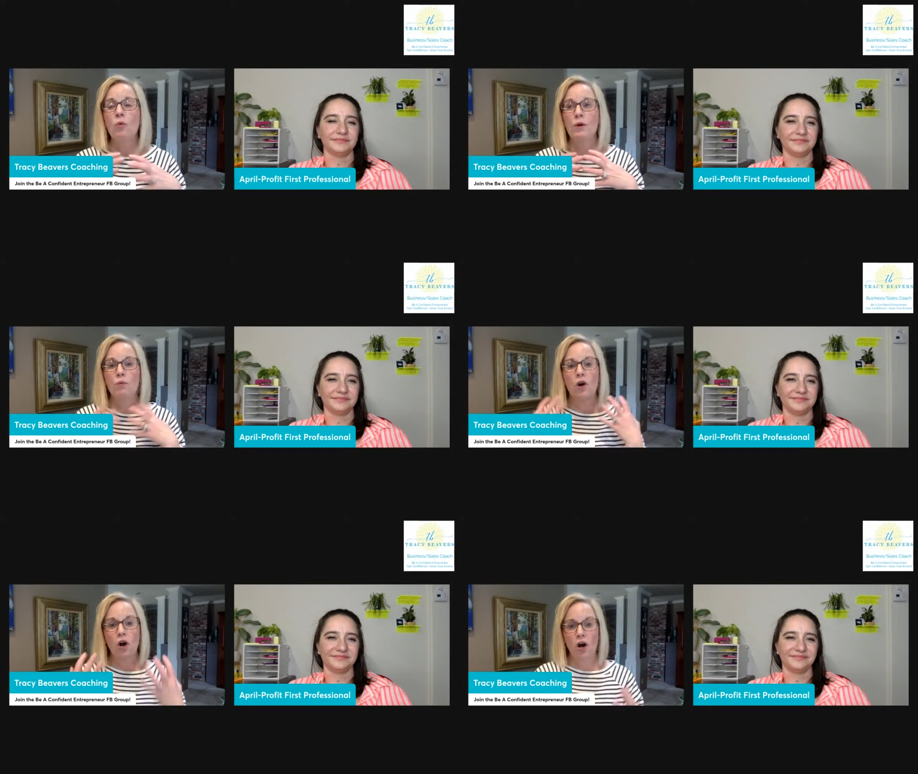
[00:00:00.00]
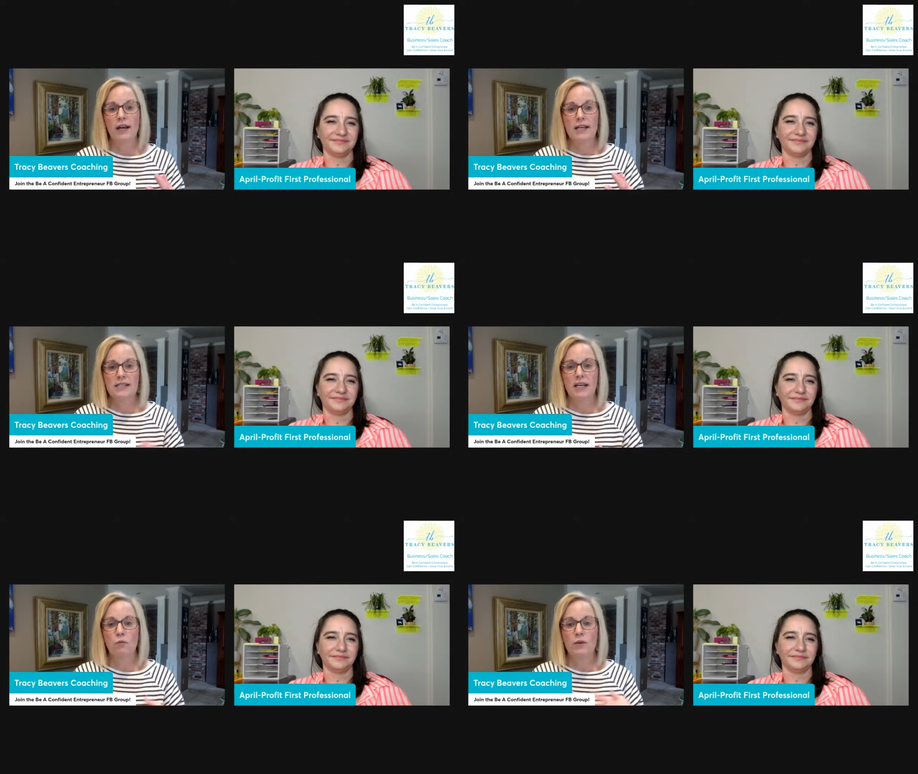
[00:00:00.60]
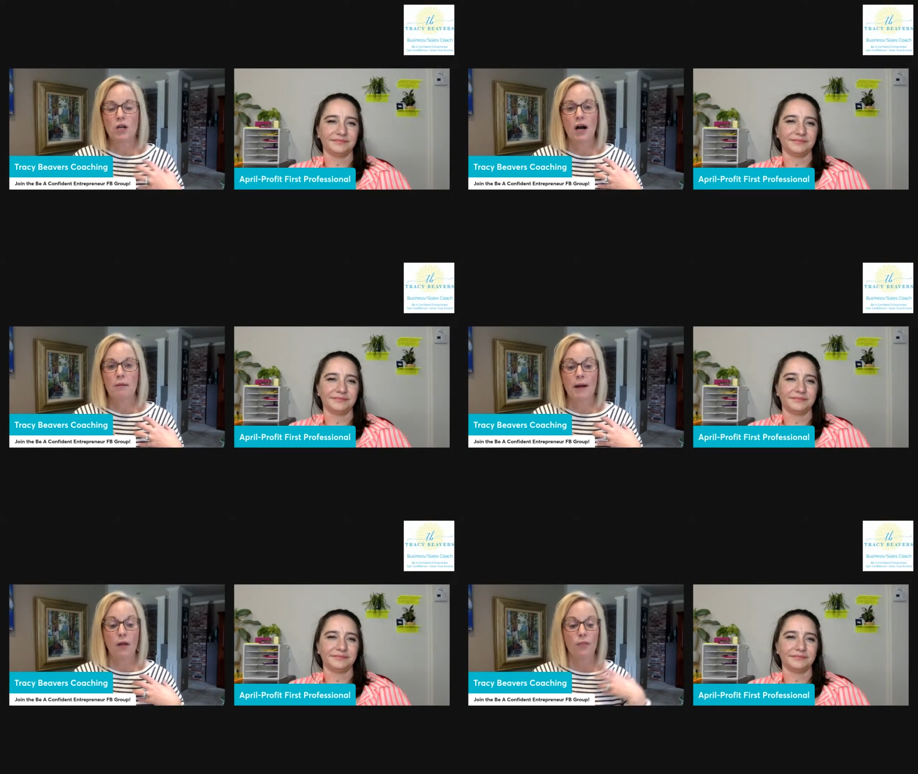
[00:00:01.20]
Speaker 1: when we're honest and we talk
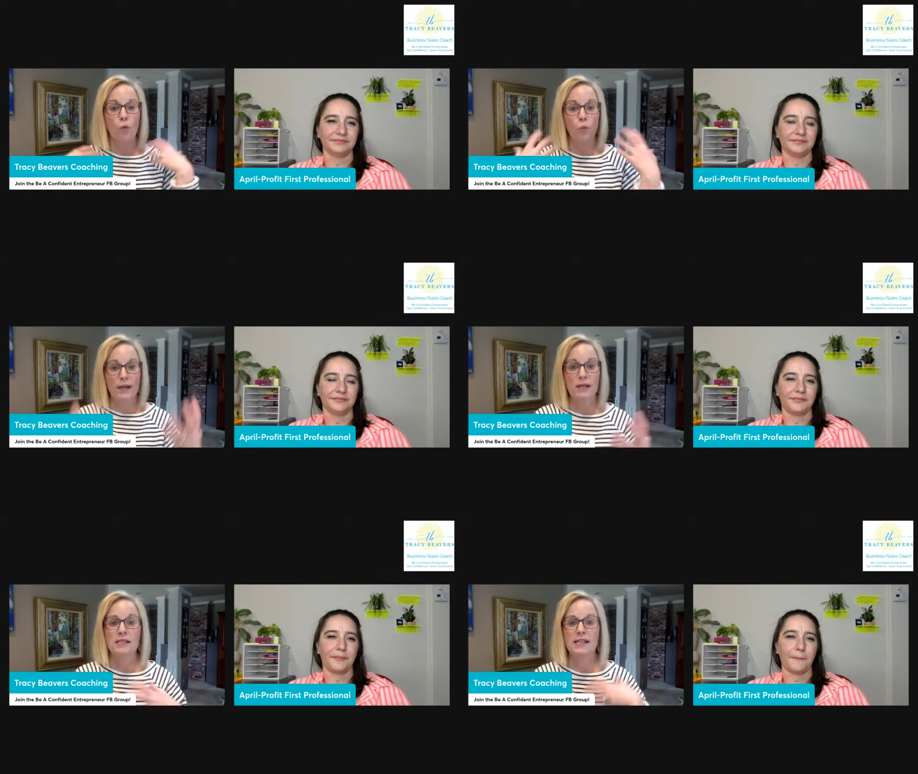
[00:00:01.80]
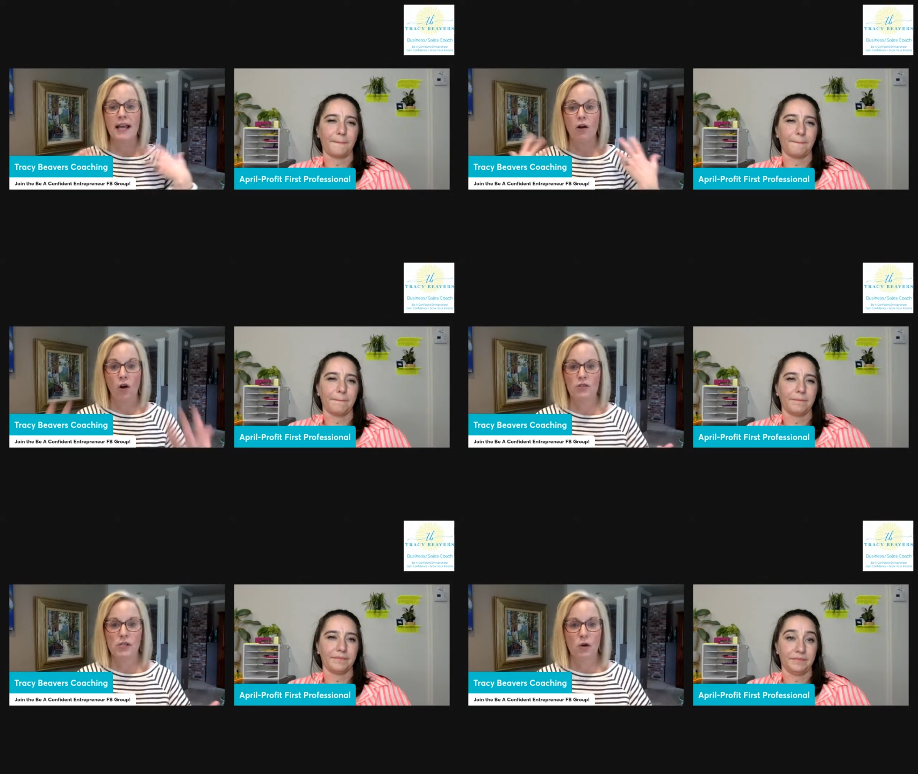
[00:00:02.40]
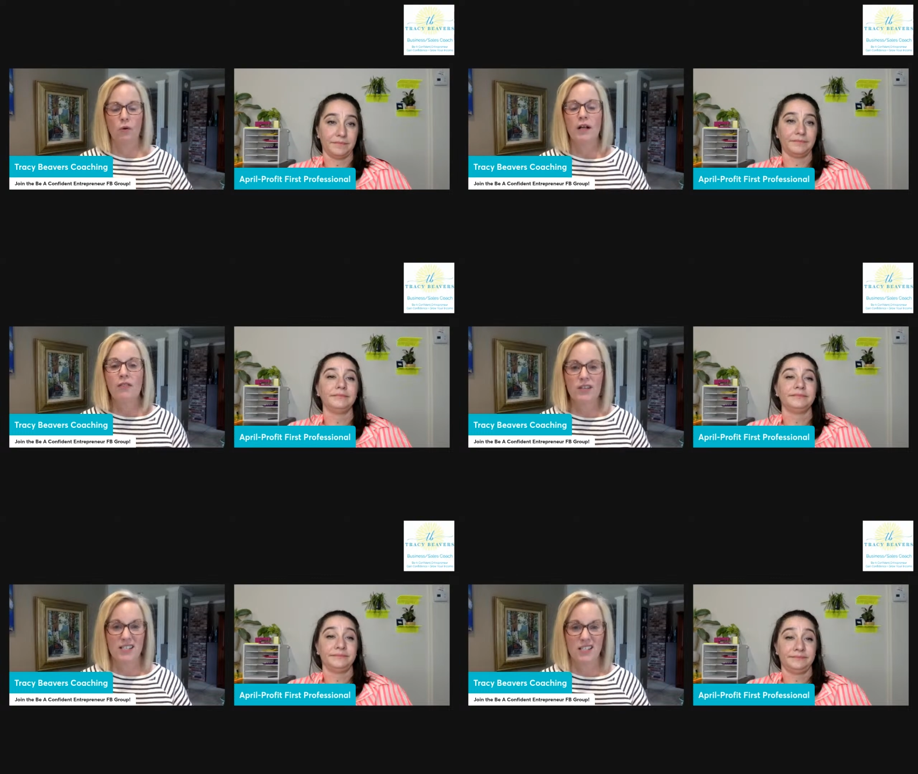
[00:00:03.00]
about the wins and also
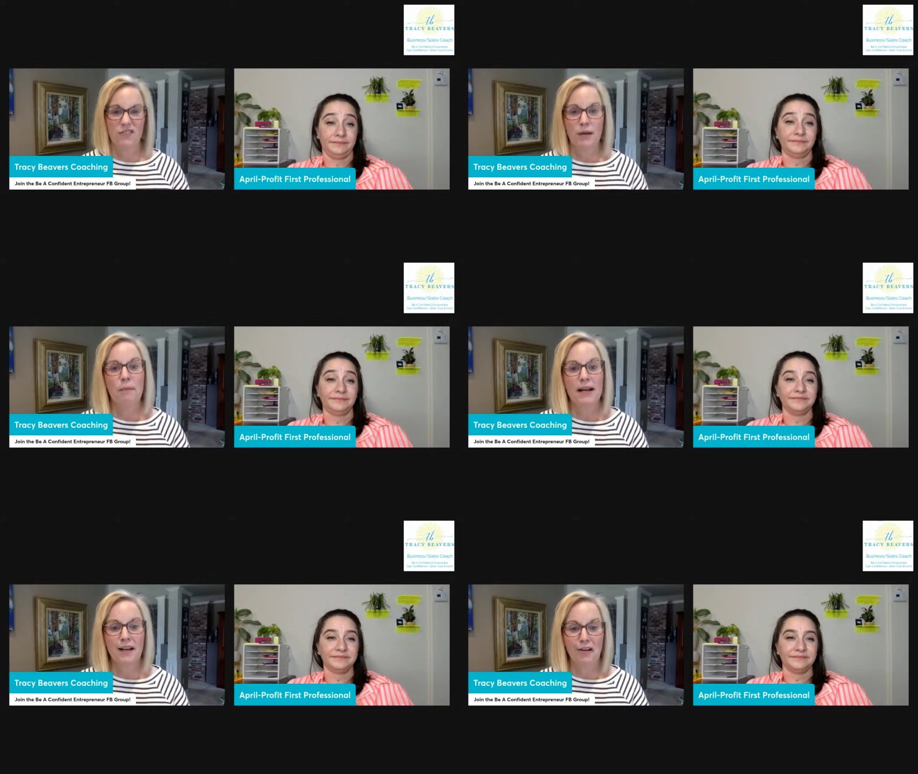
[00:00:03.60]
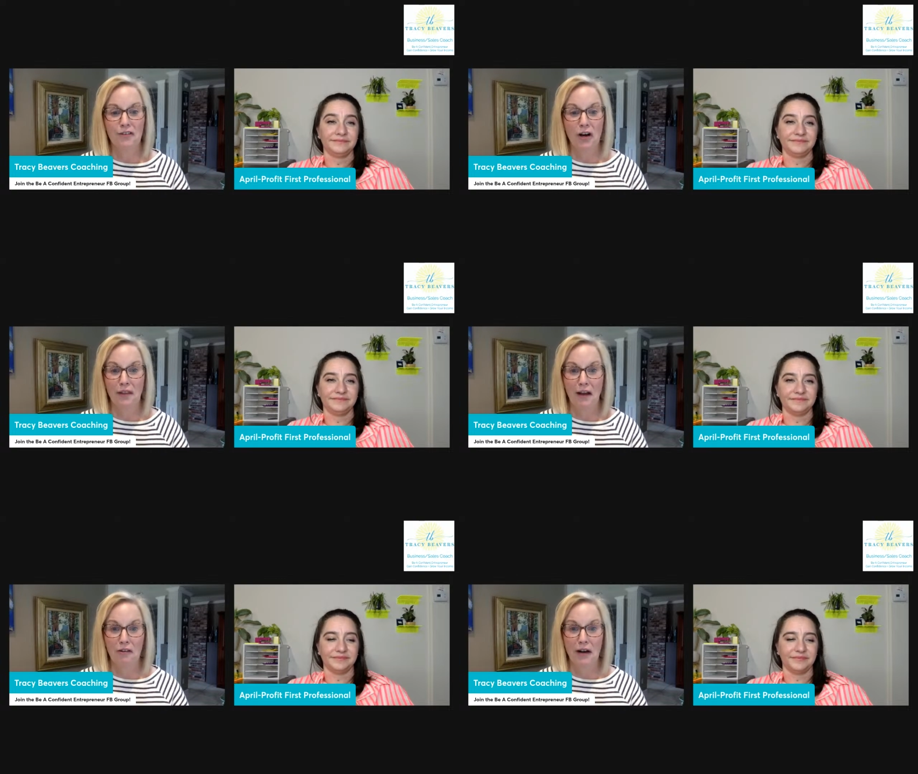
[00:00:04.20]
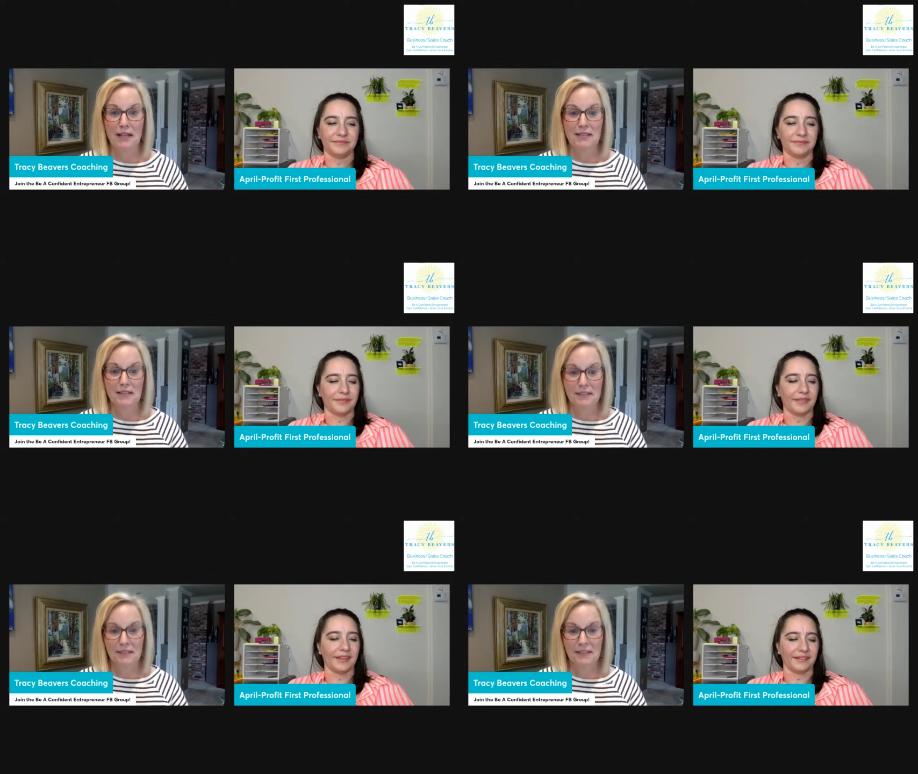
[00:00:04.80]
the stuff that might not have gone that great.
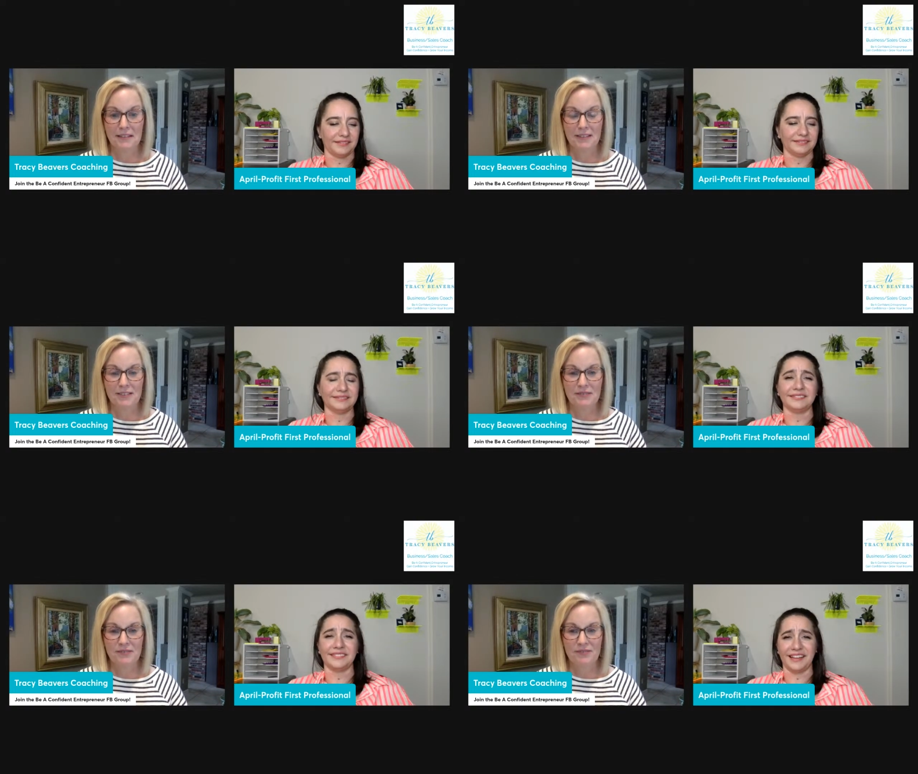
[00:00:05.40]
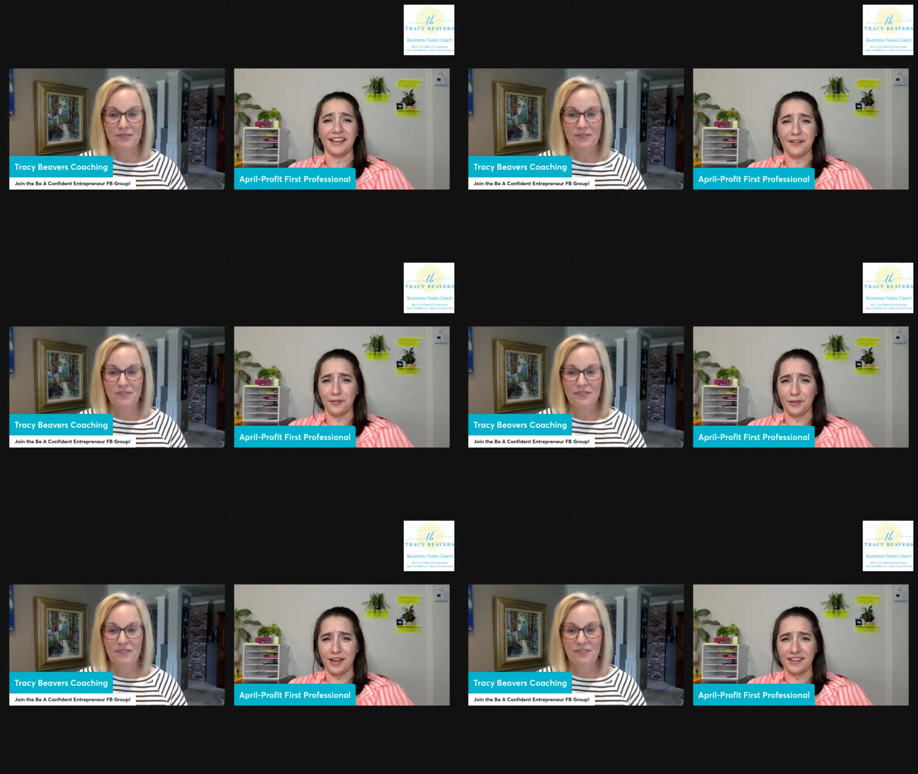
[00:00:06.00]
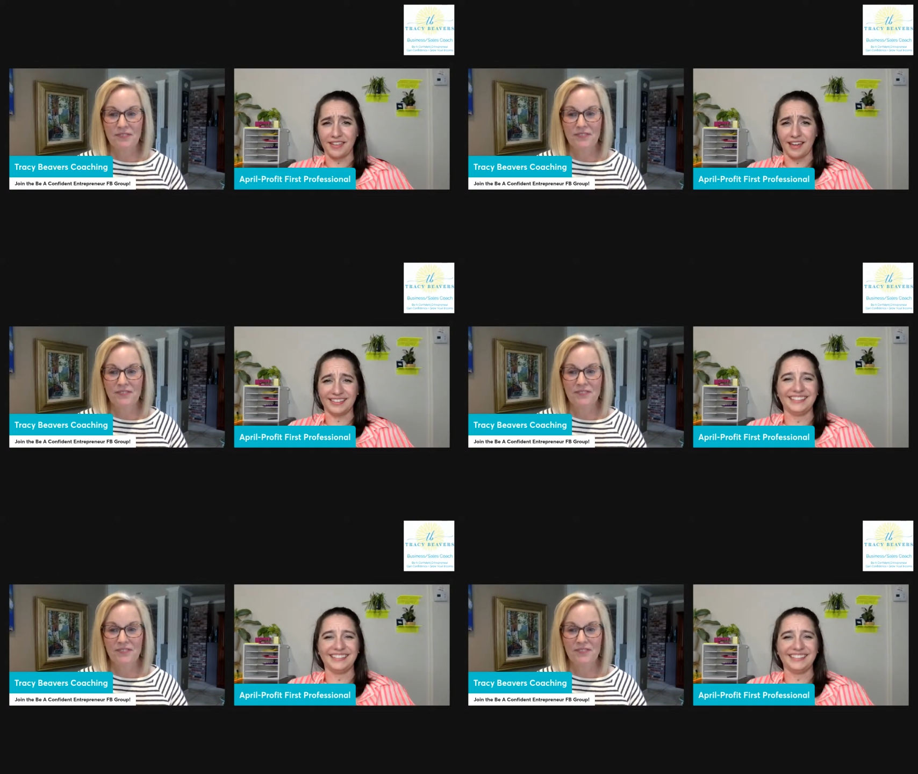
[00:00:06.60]
Speaker 2: I have a lot of that.